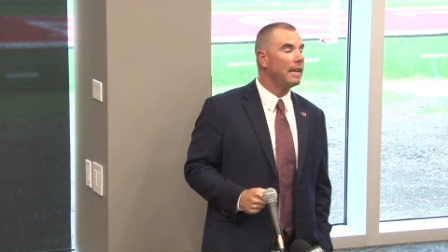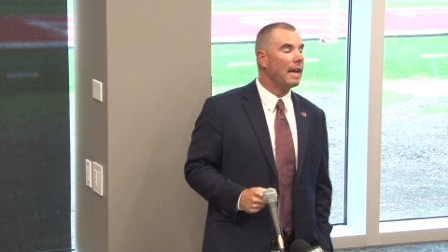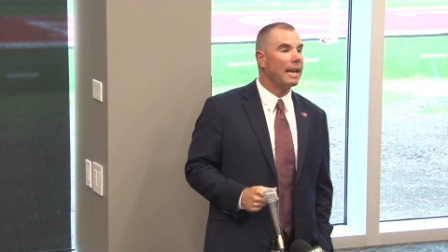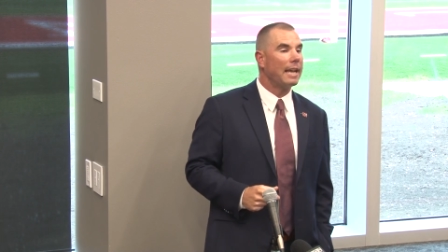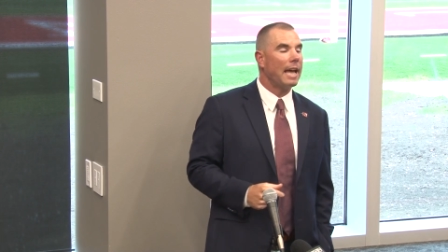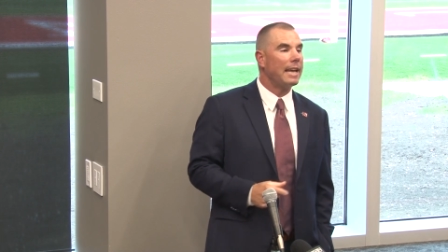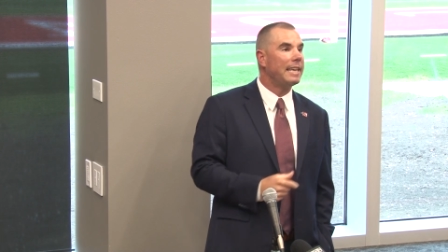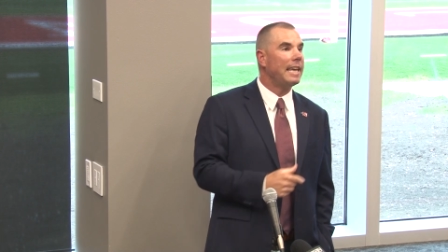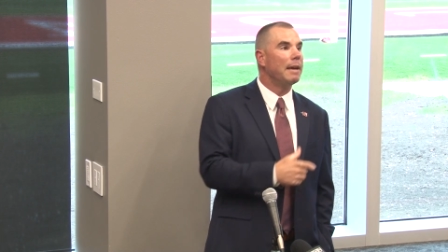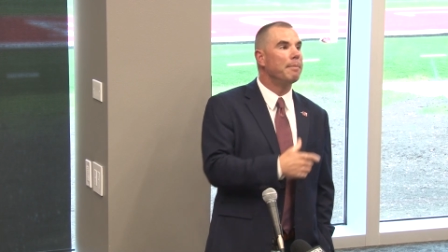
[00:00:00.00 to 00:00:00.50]
I,
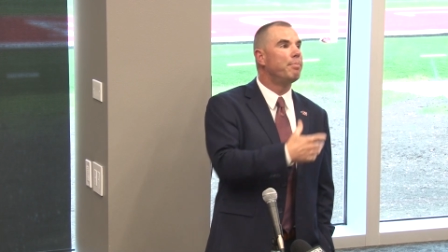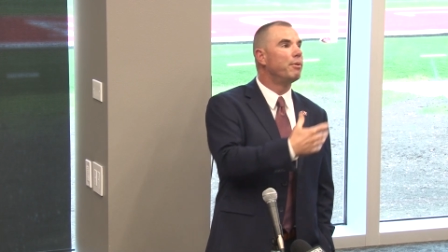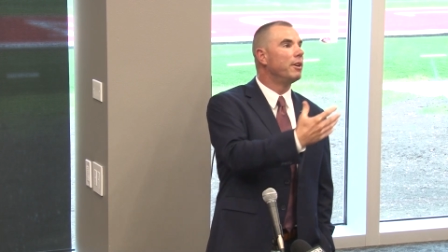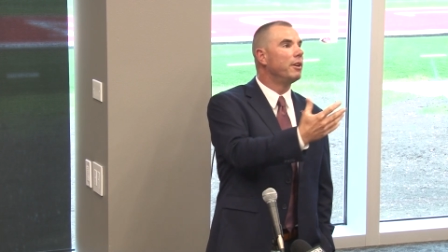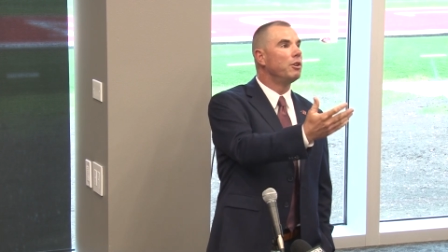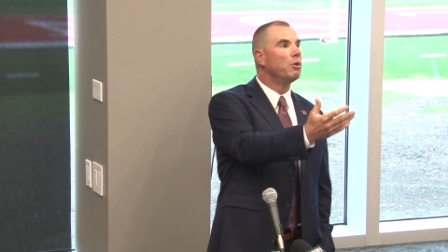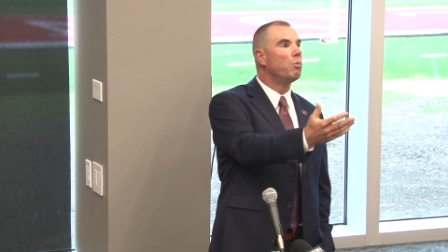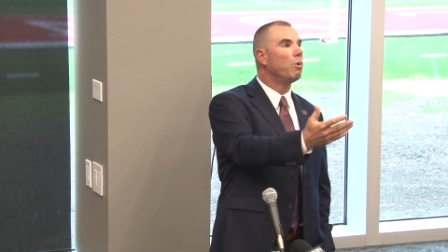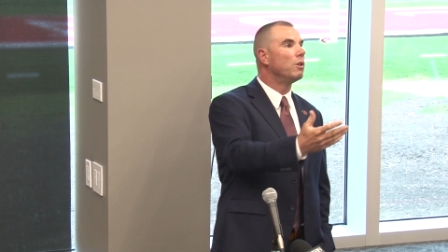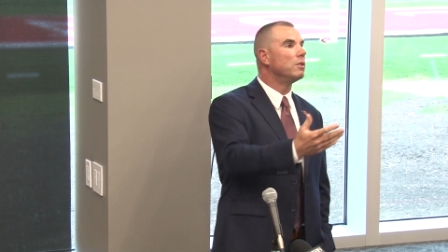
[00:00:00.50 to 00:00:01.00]
I can't put
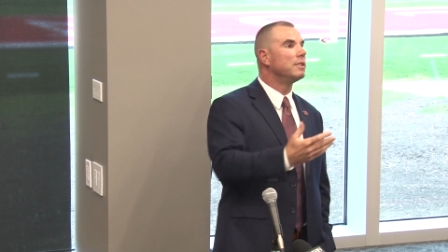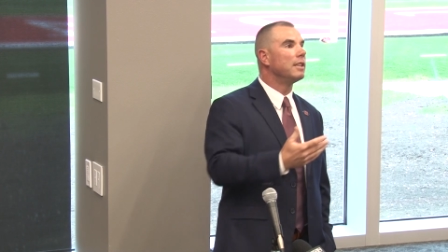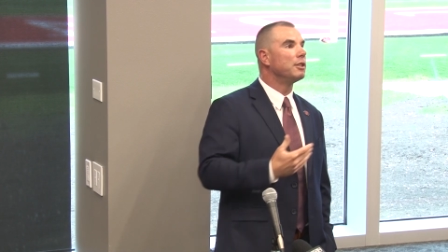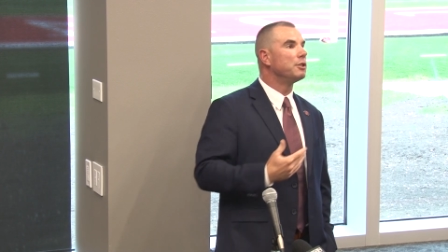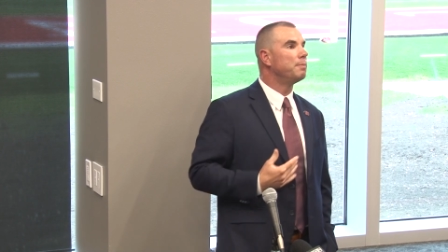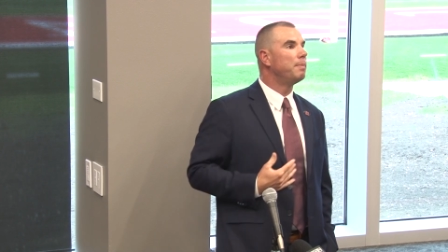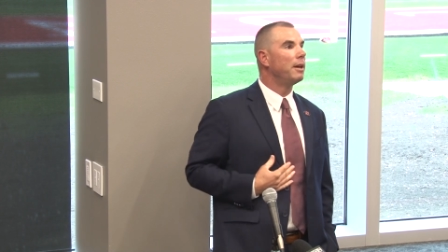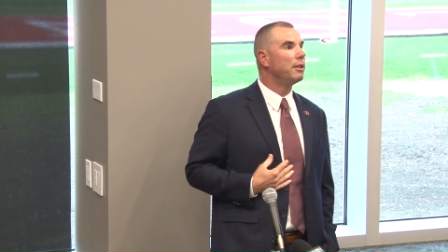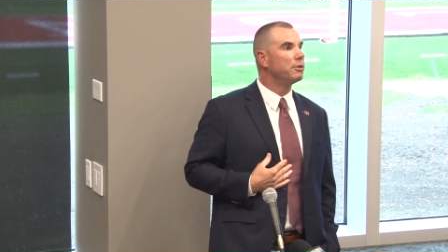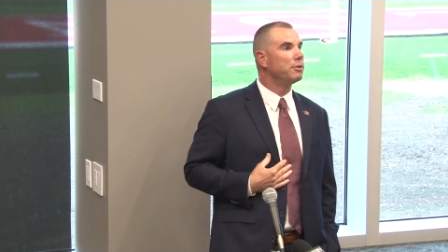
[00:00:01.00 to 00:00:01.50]
into words how
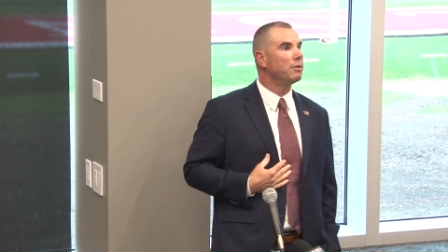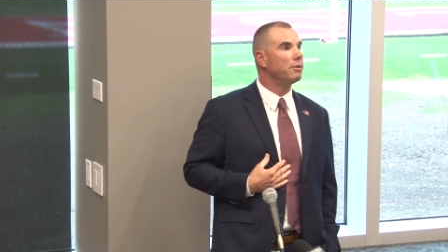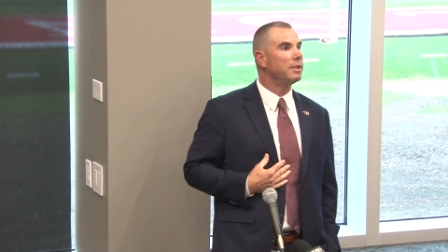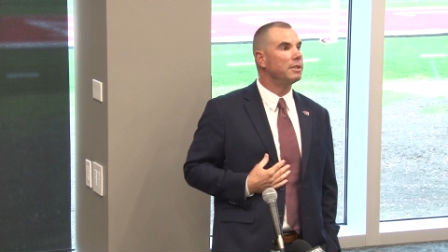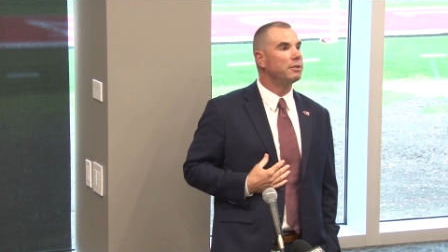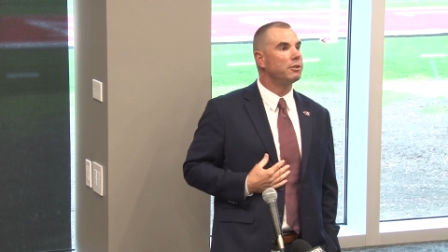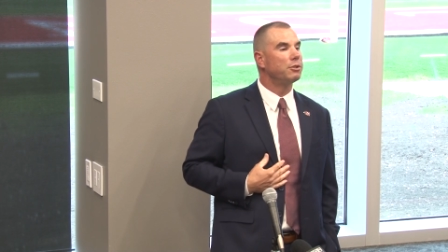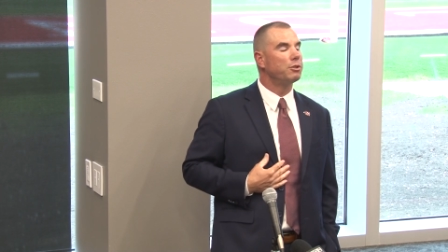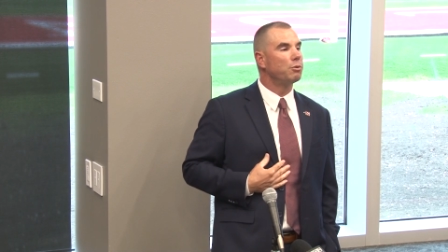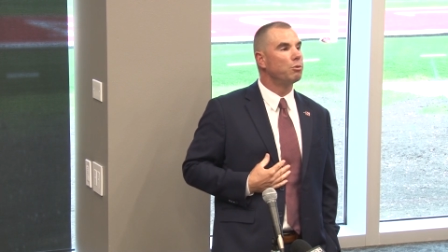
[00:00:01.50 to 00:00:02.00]
special it
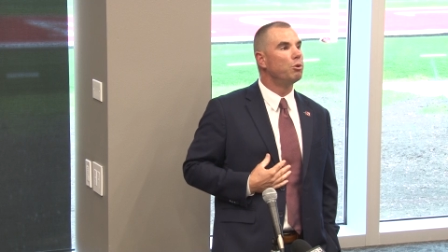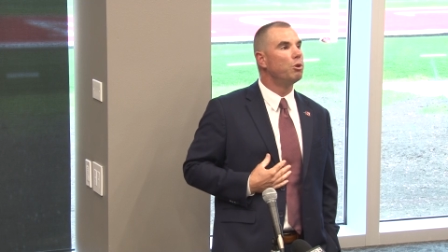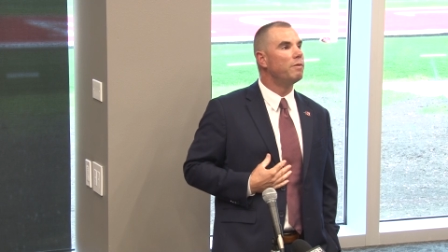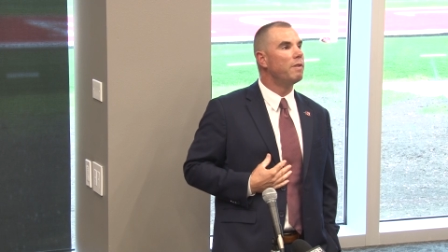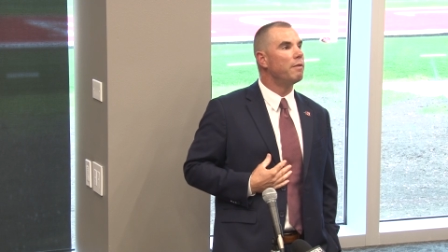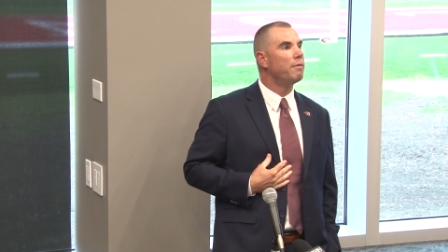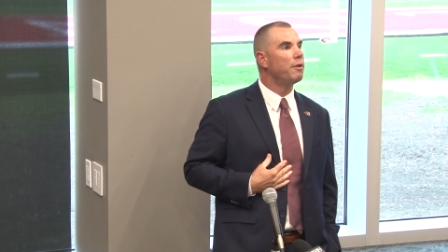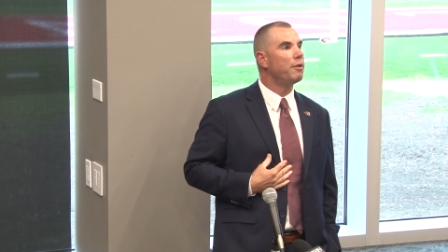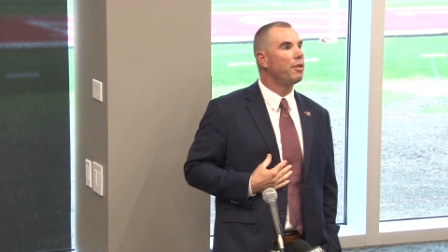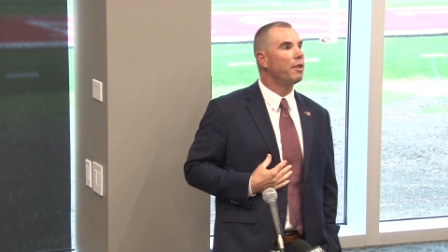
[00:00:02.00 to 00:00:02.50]
is. It's the root of
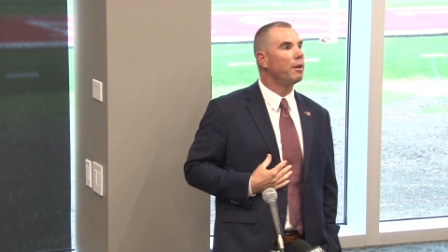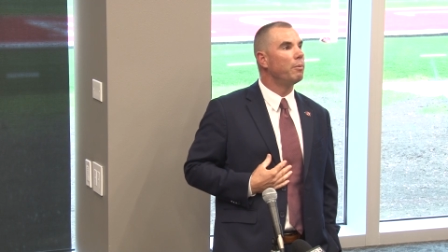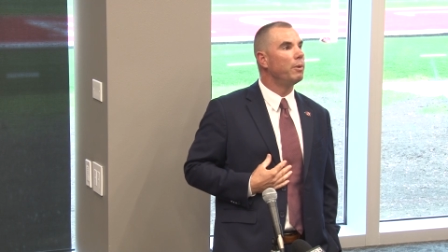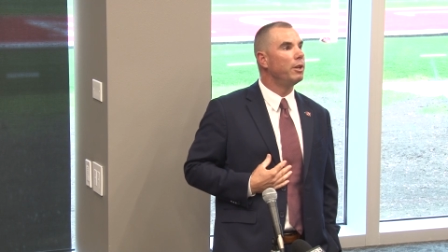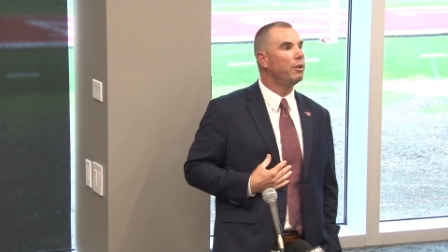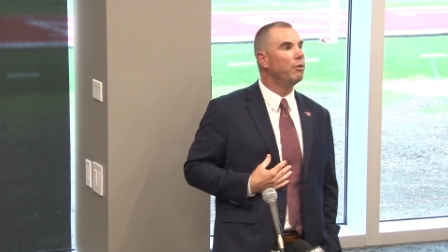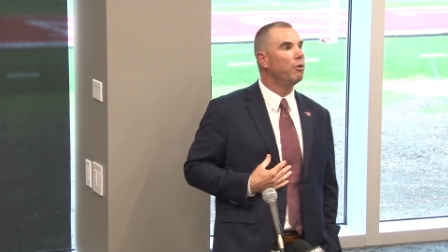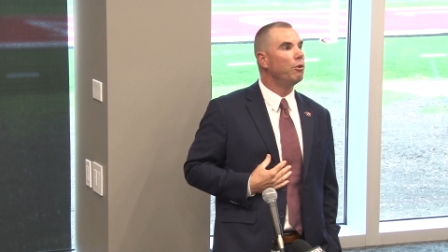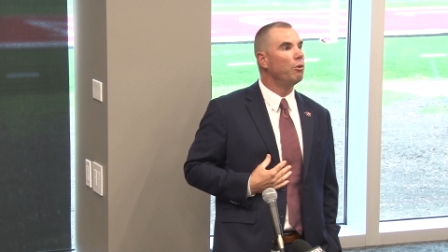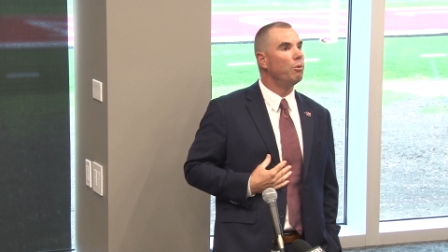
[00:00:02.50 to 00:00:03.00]
everything we
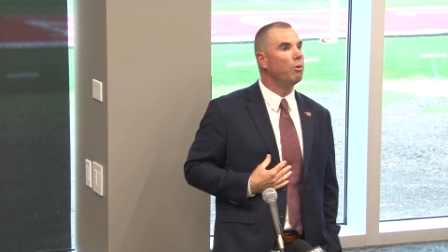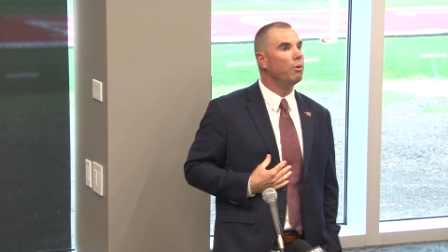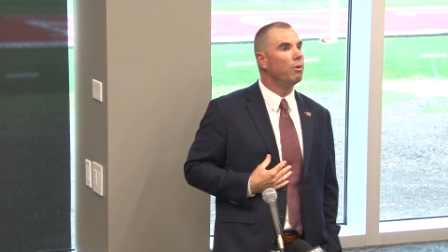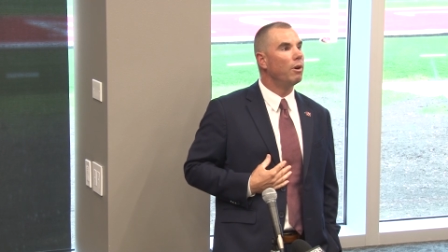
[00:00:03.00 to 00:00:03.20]
do.